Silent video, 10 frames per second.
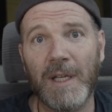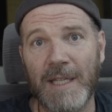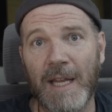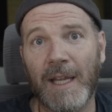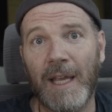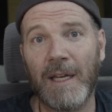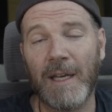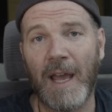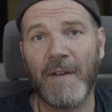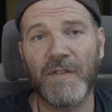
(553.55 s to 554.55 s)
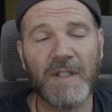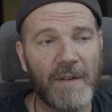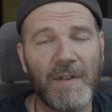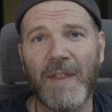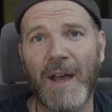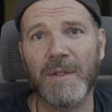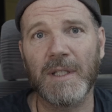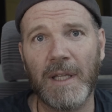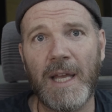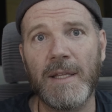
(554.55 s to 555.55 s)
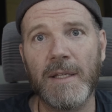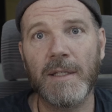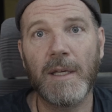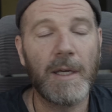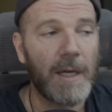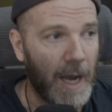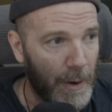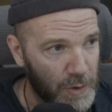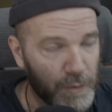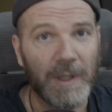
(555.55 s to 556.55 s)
a dedicated F7000 lens, I was